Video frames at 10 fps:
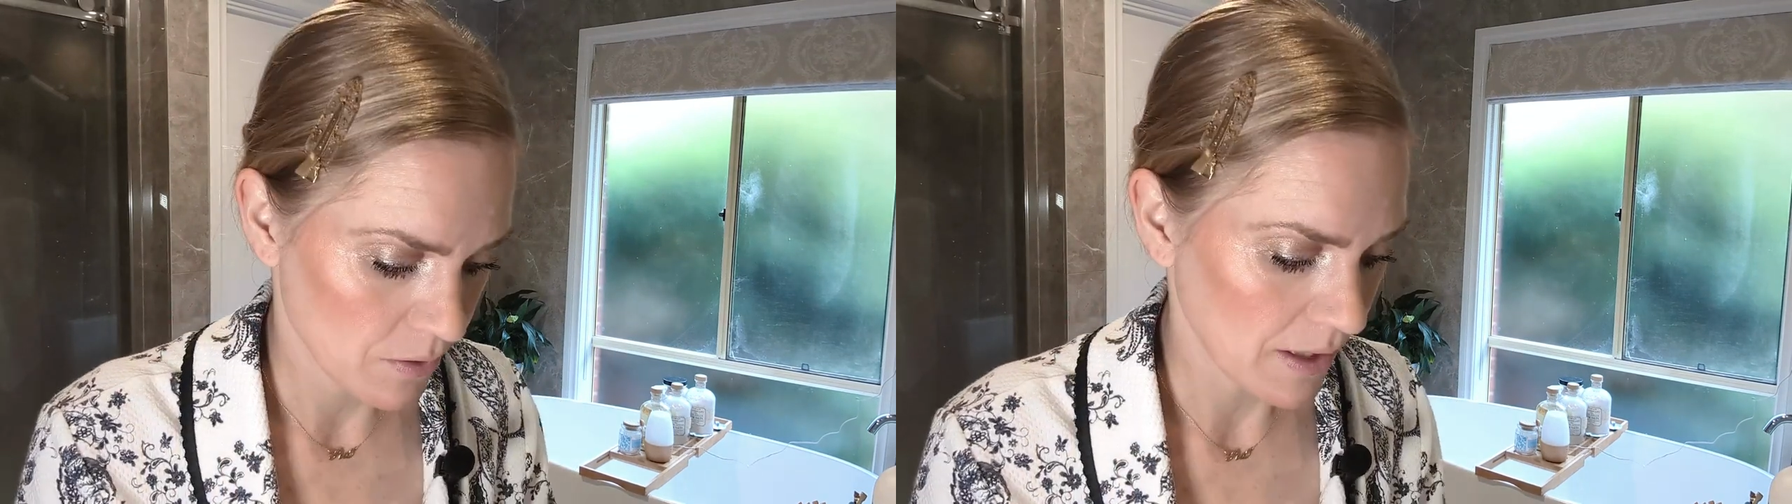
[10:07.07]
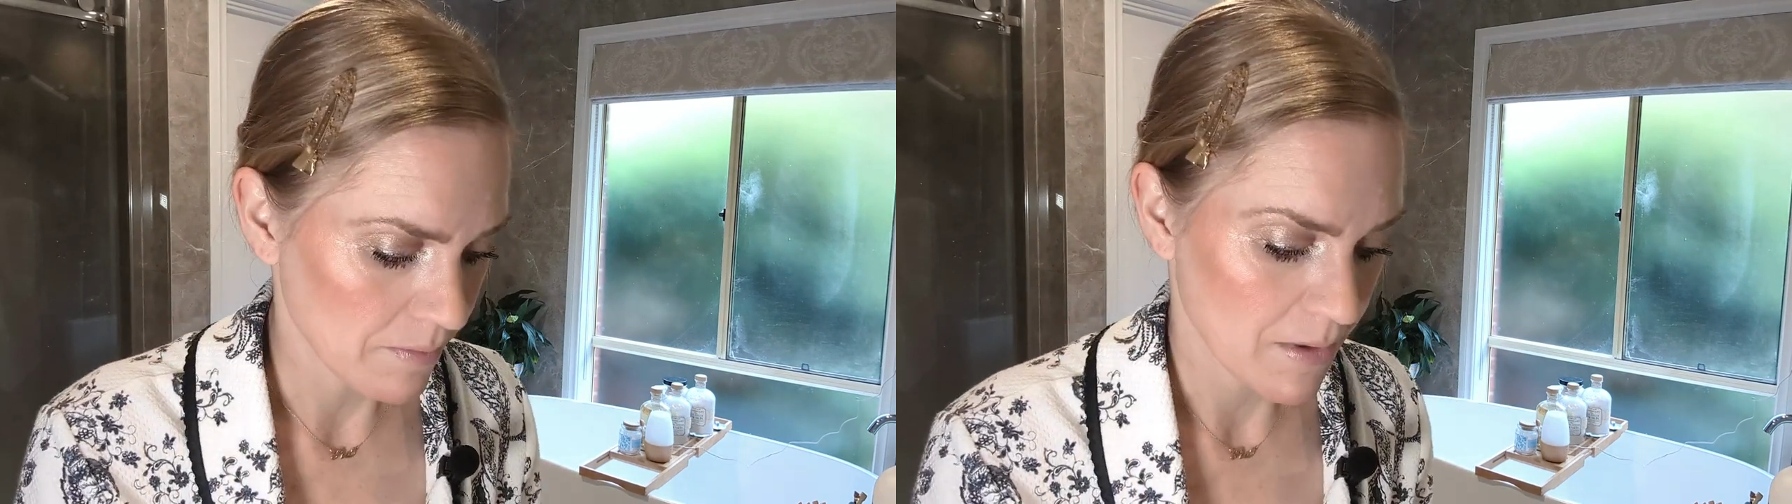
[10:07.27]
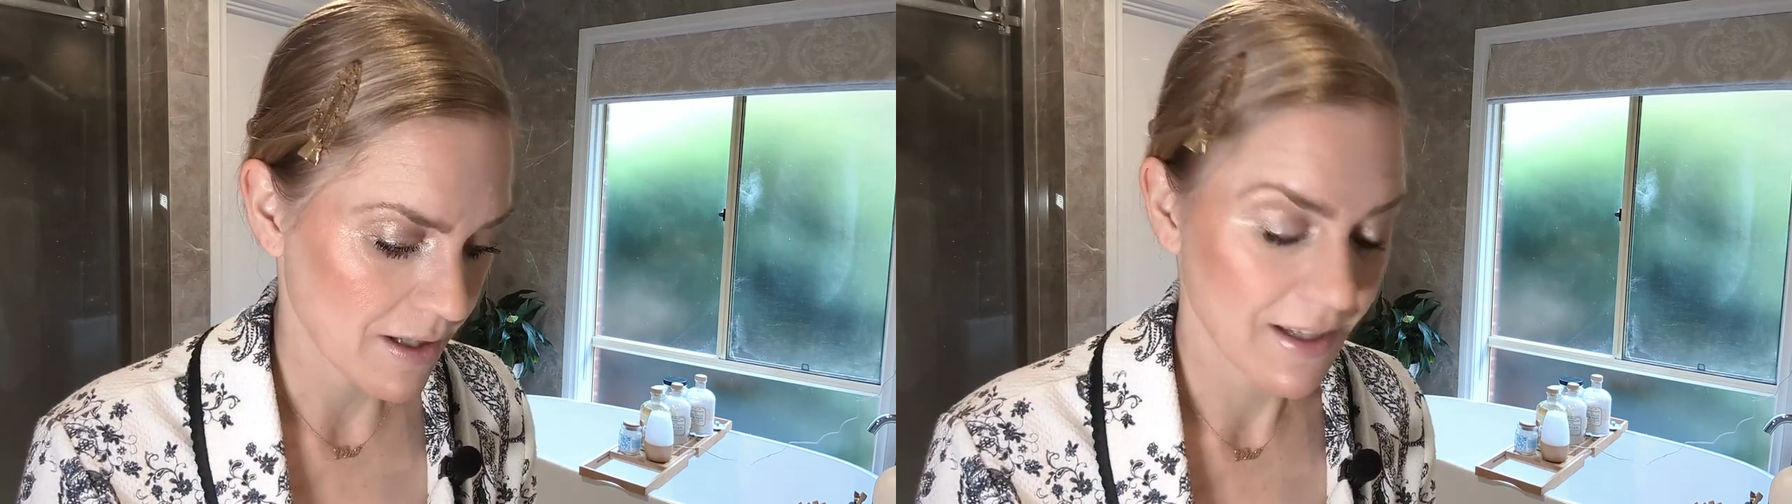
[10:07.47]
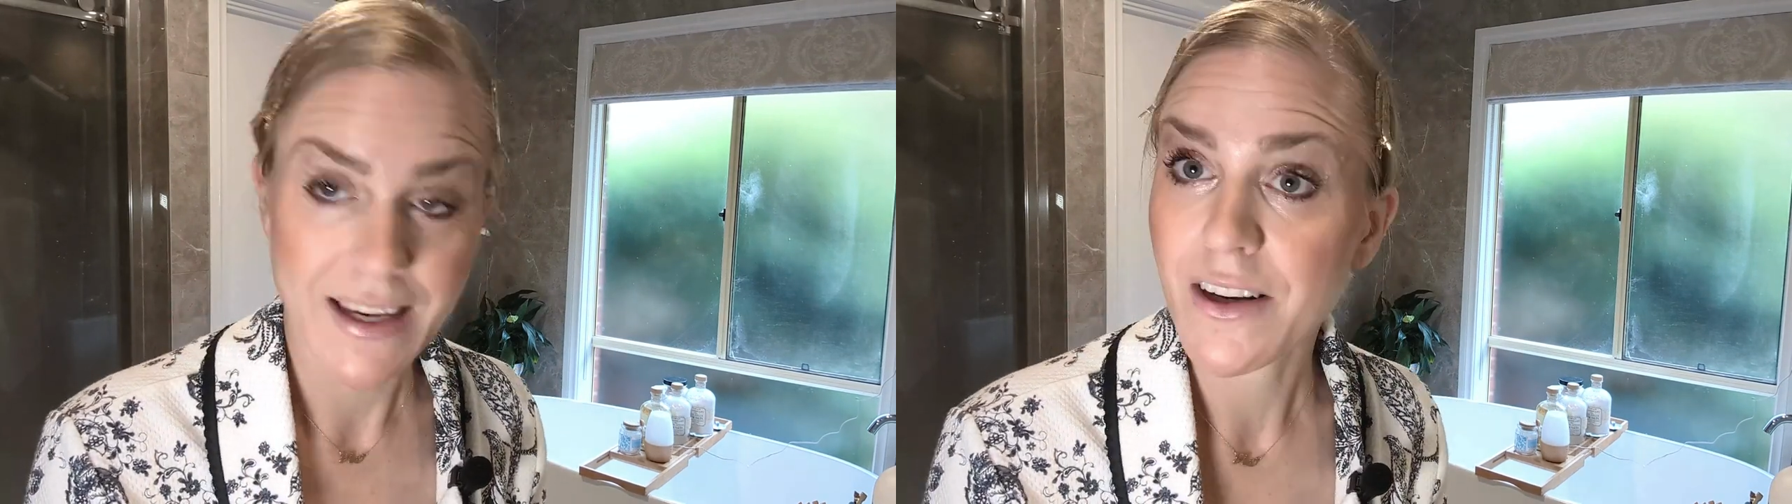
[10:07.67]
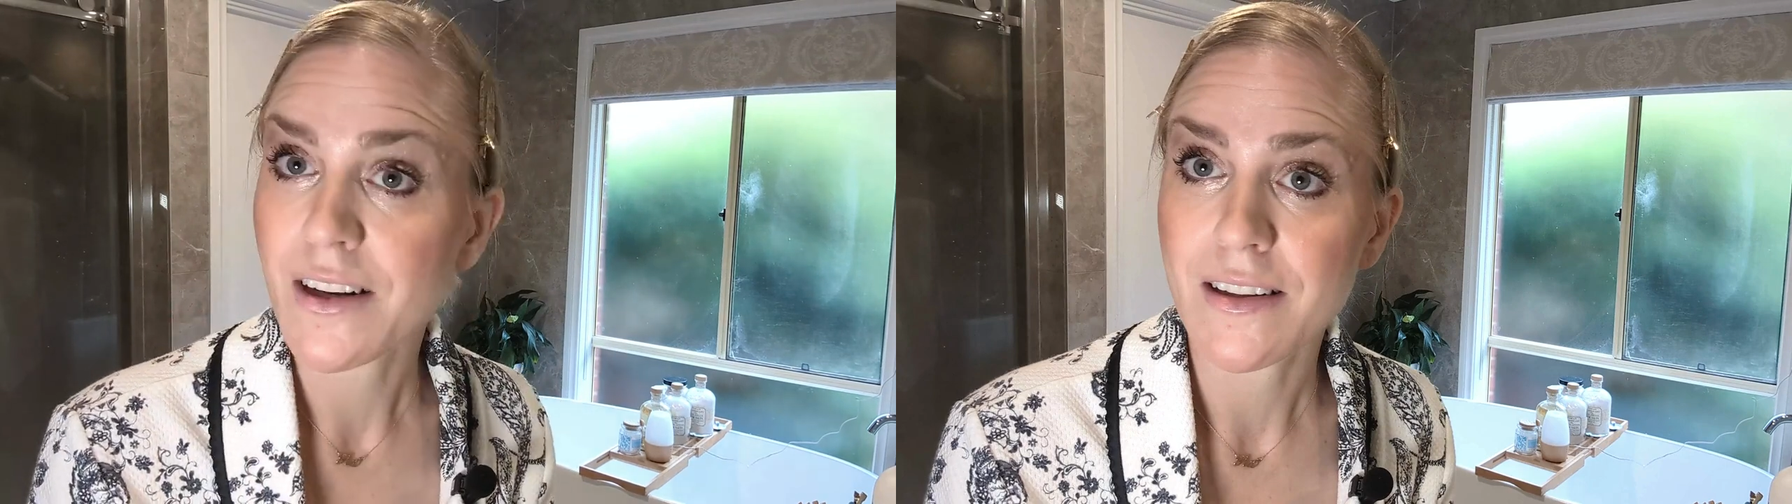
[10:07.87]
that might
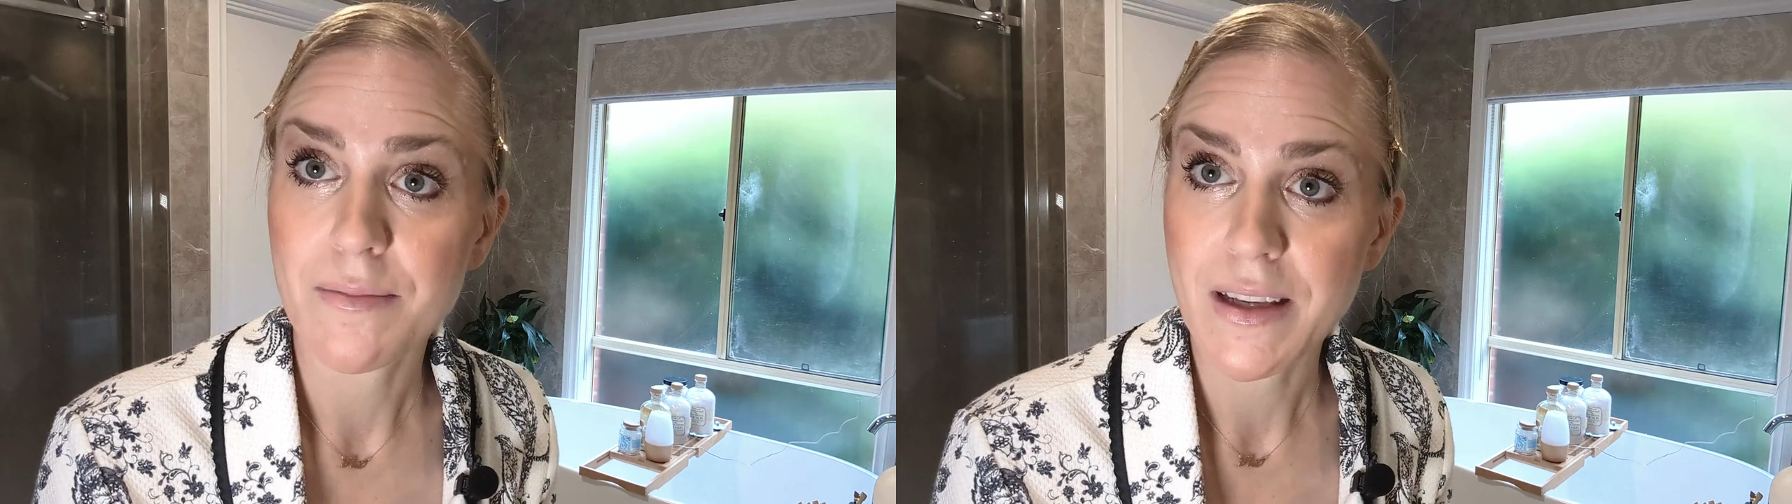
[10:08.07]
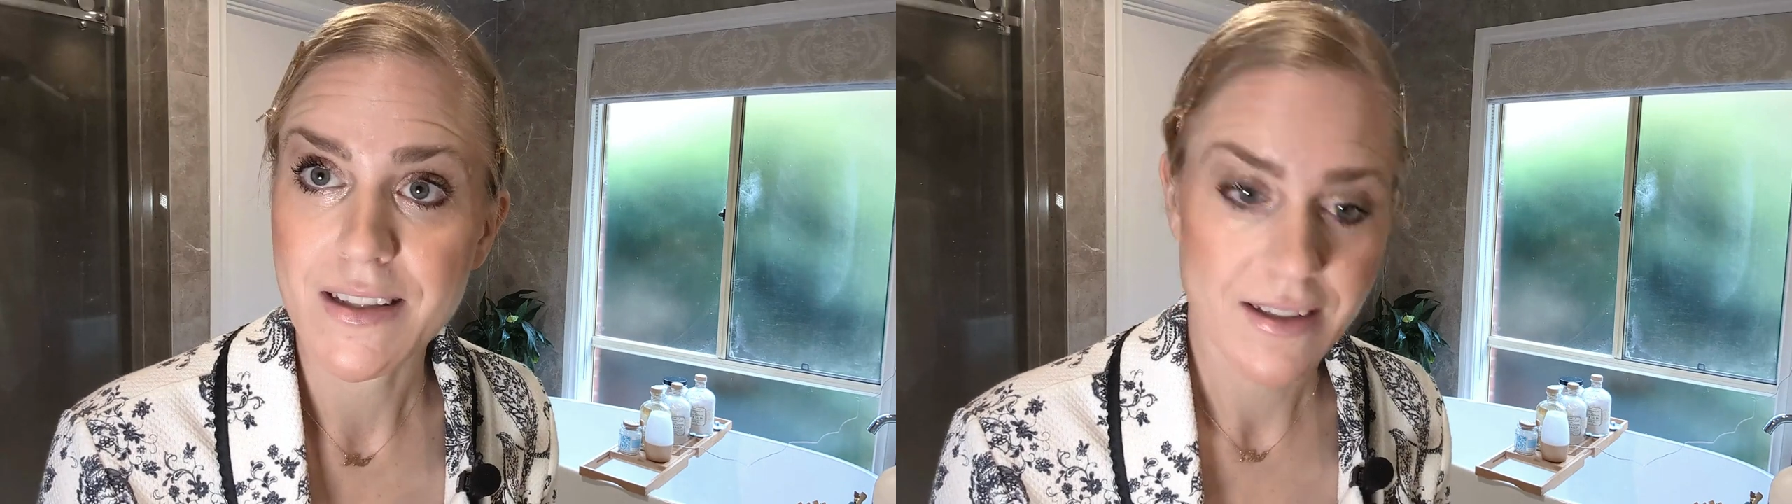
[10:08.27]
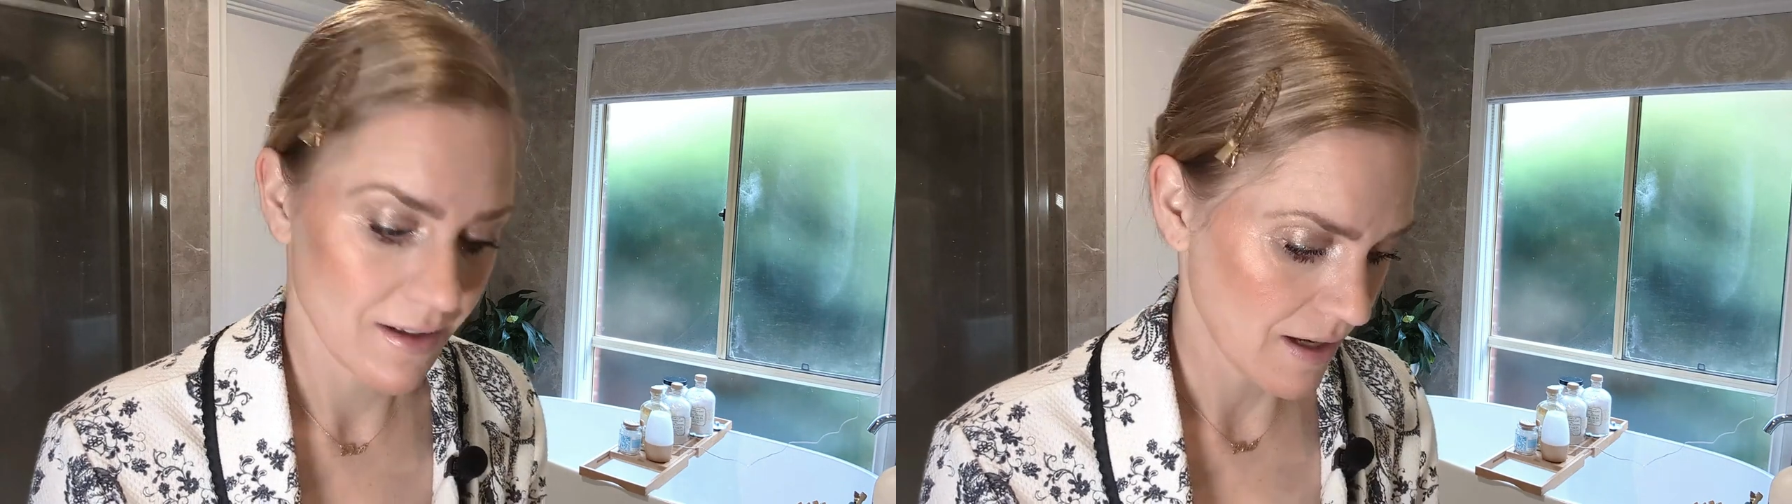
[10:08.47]
get a little bit